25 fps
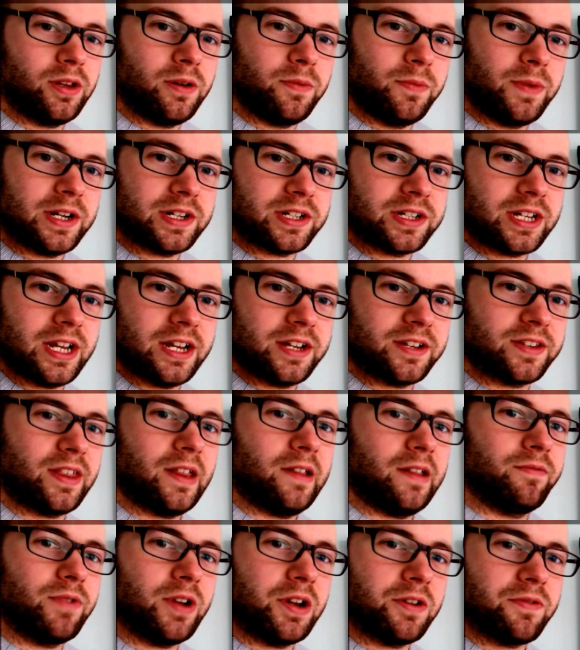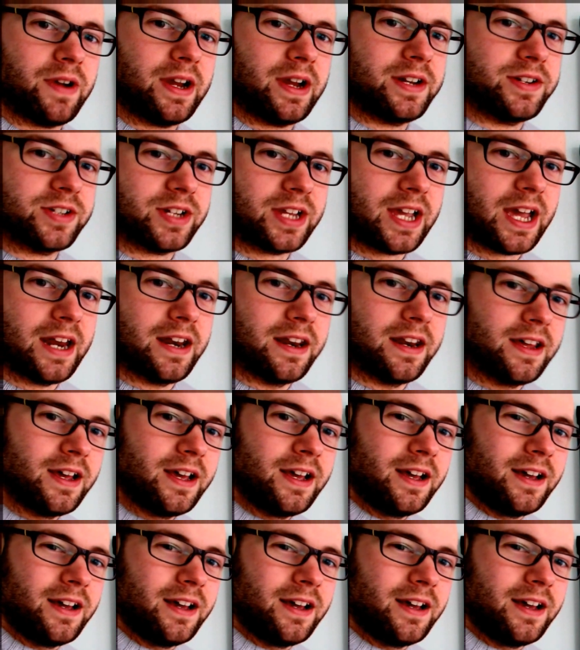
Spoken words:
in which case they'll rearrange again.